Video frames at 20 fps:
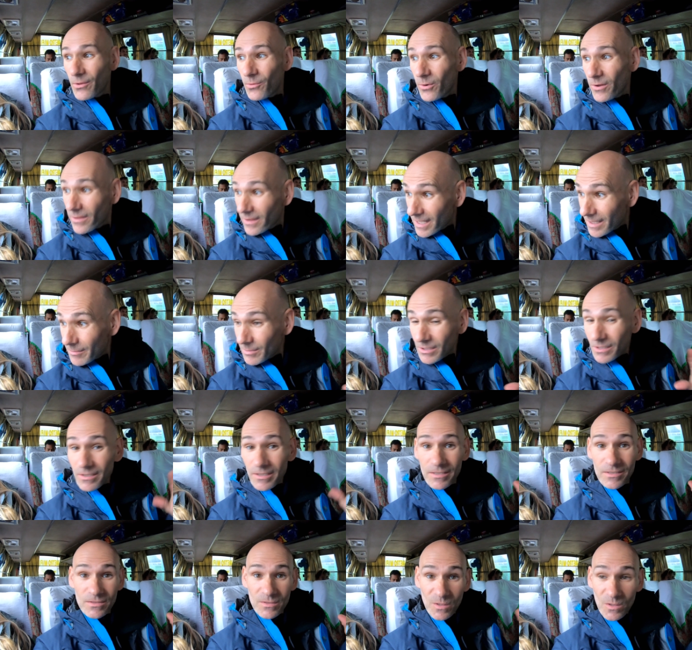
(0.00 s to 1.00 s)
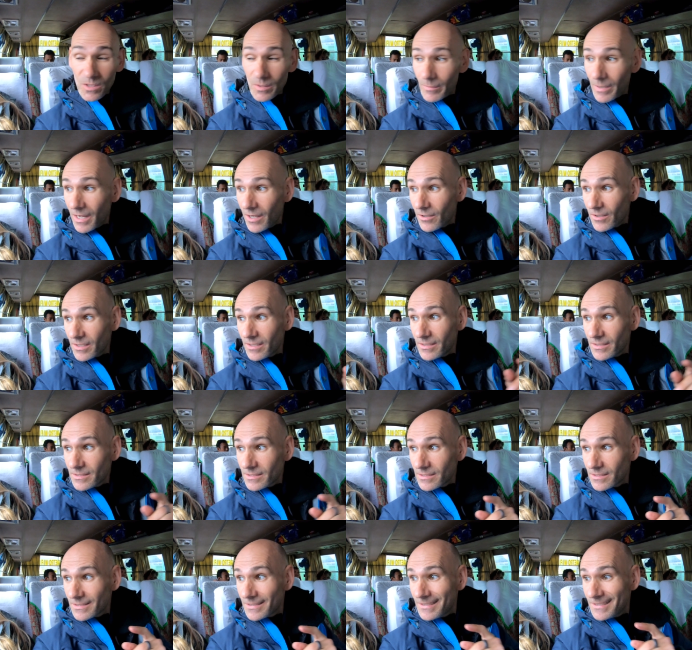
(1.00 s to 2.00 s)
one thing I'm a little concerned about
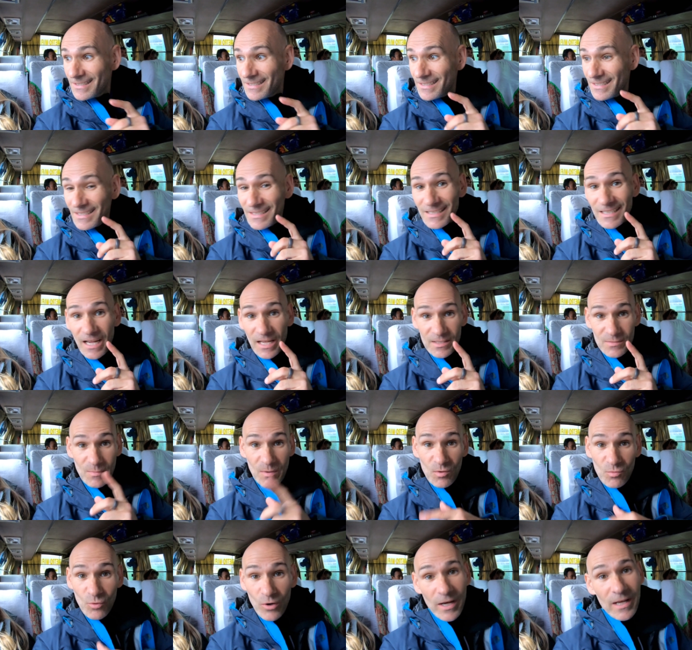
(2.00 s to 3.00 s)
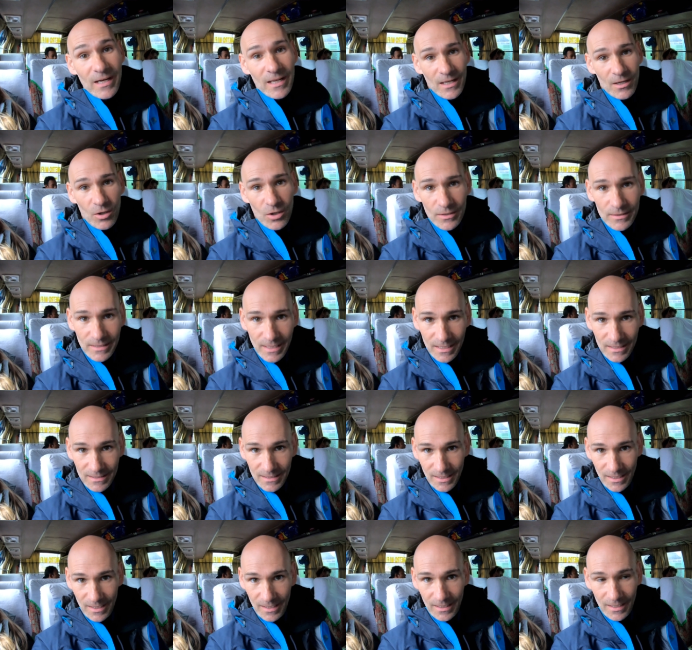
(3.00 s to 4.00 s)
is it's been raining all day
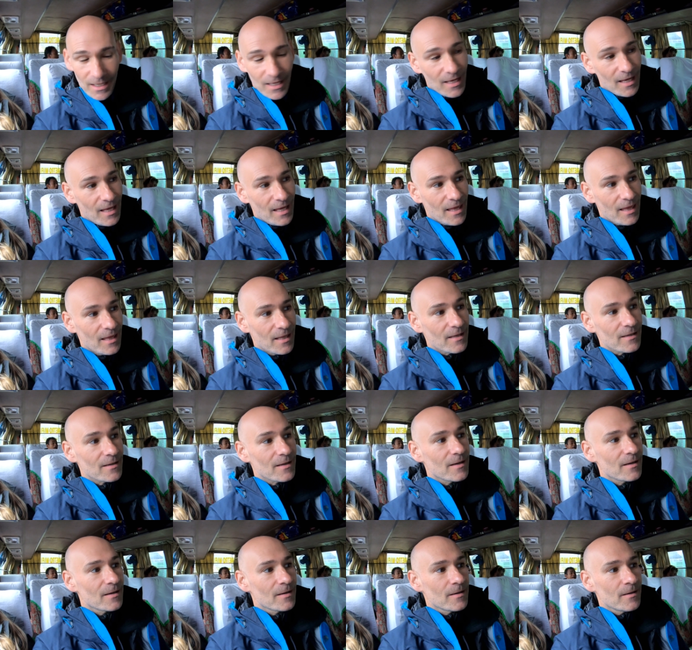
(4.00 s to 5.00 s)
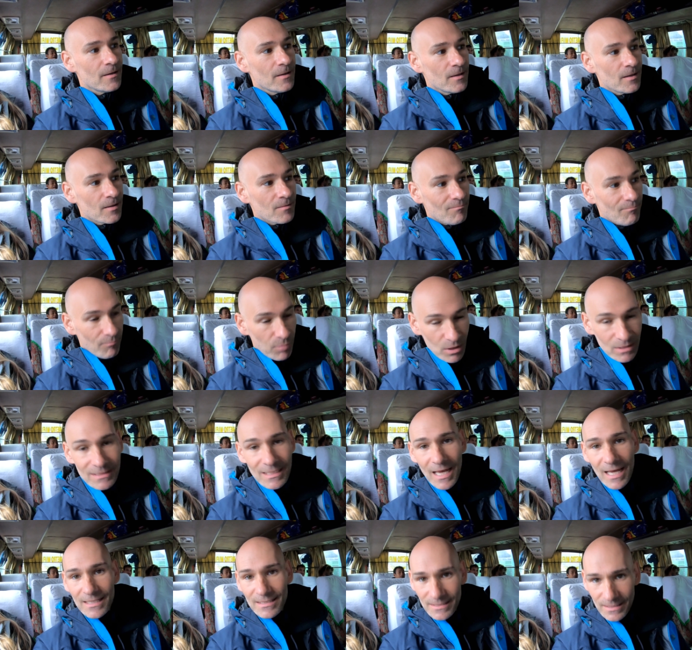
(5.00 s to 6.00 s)
today, and bus
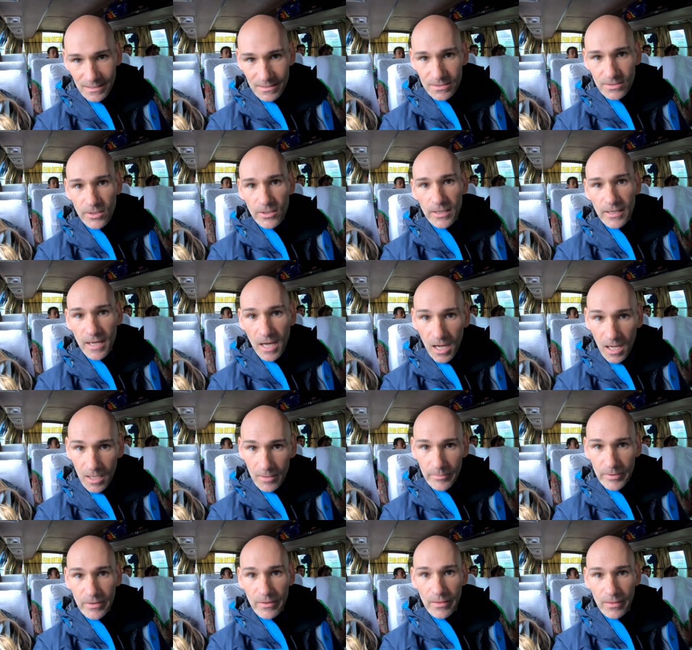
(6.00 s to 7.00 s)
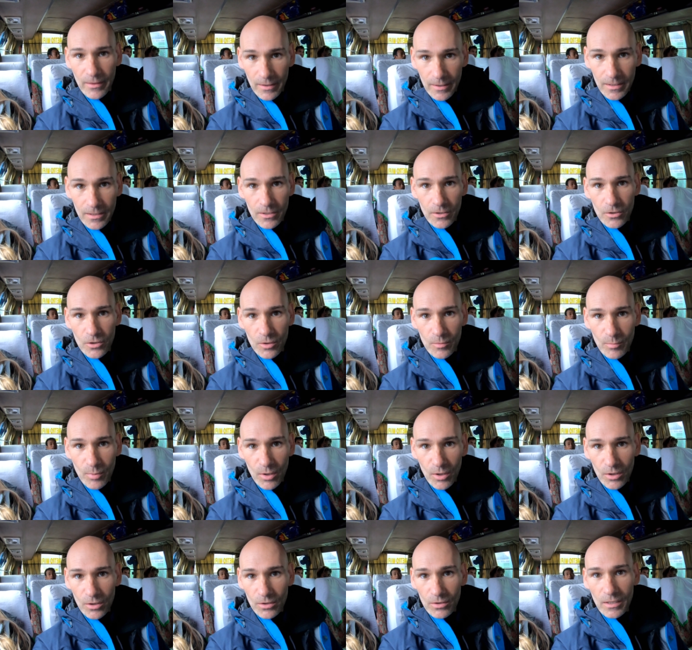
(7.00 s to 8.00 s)
accidents are a common thing here in
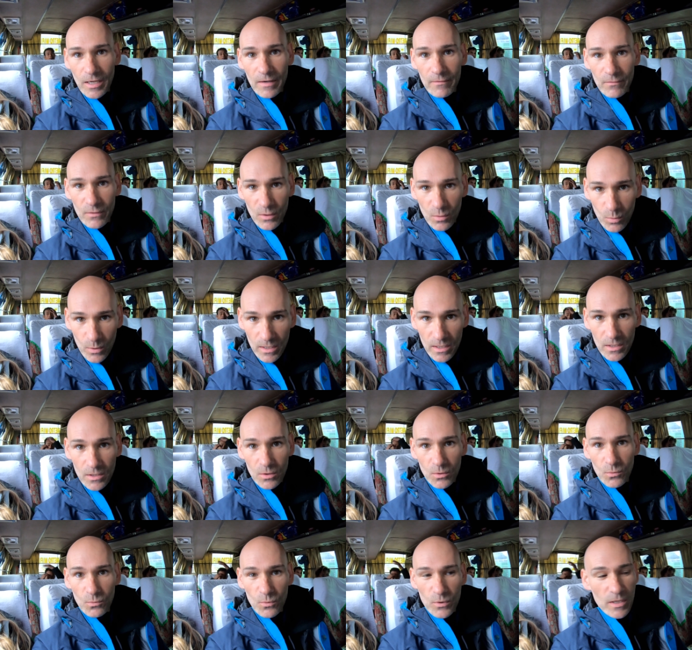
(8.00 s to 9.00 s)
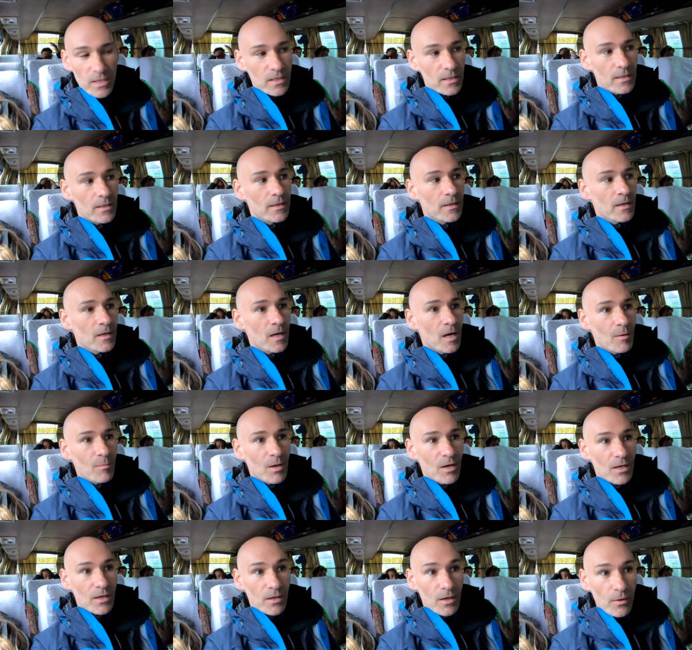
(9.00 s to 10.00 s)
Nepal. Every week you read
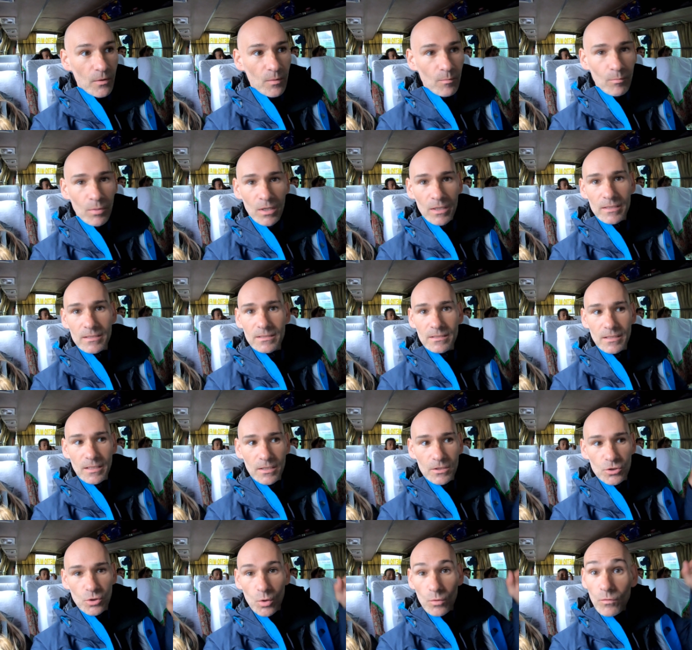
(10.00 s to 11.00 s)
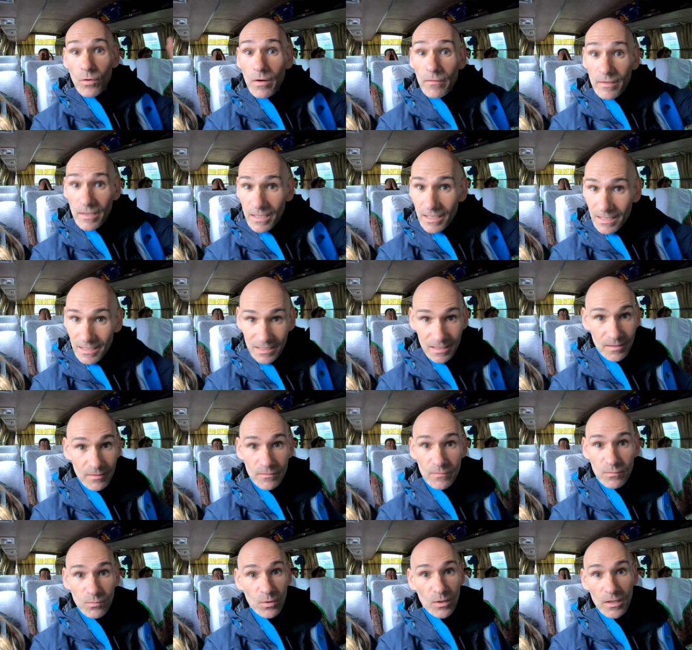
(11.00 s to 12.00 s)
about another bus that drove off a
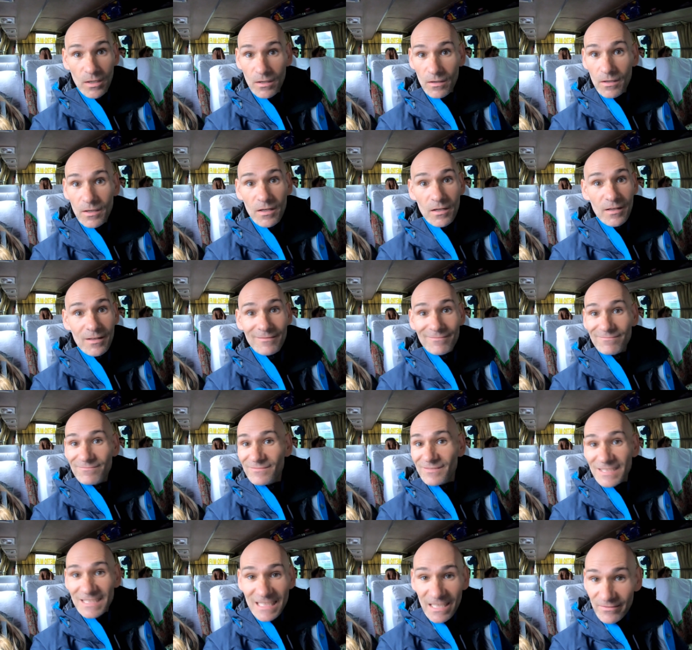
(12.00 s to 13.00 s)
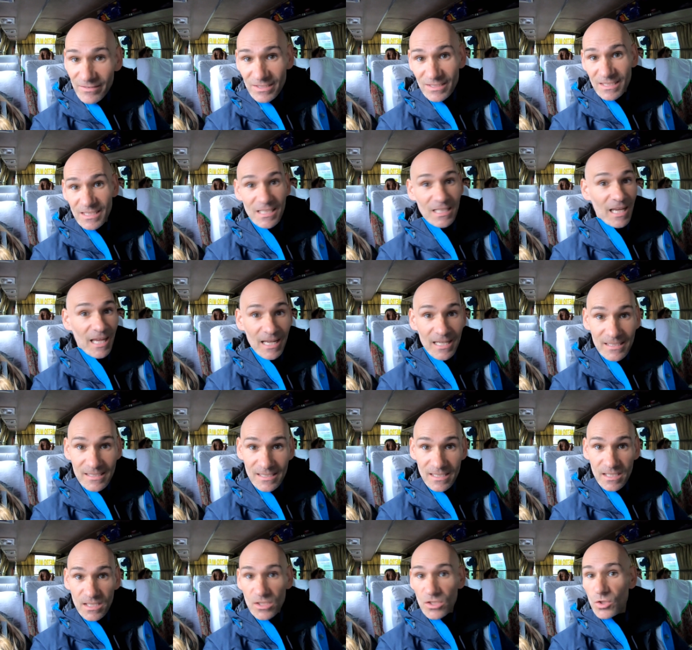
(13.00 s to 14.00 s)
cliff where 17,
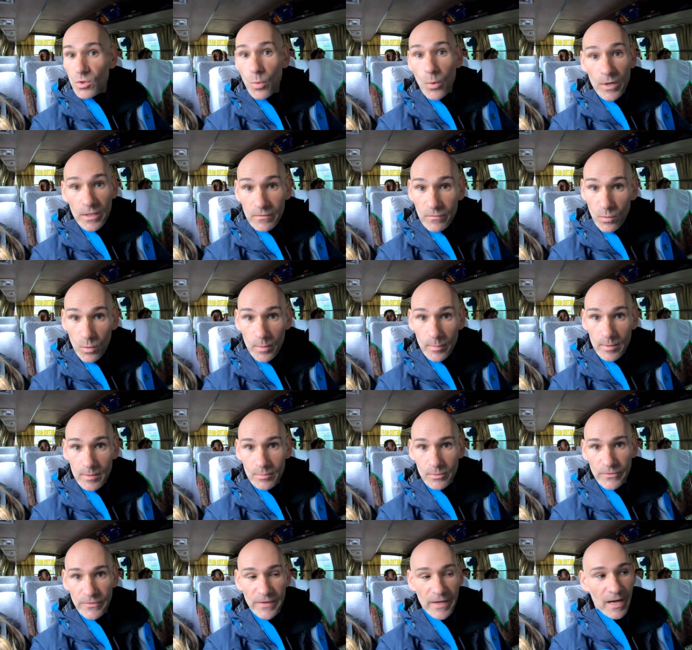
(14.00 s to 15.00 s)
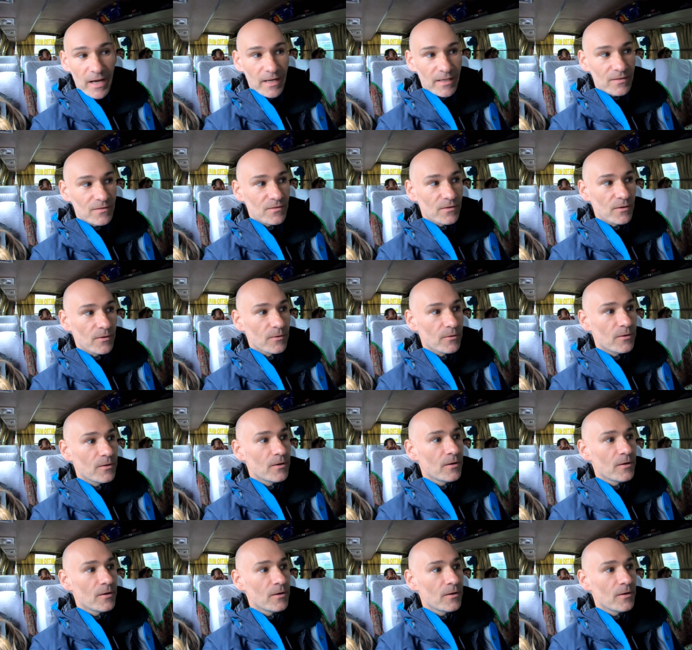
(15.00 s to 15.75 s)
18, 24 people died. So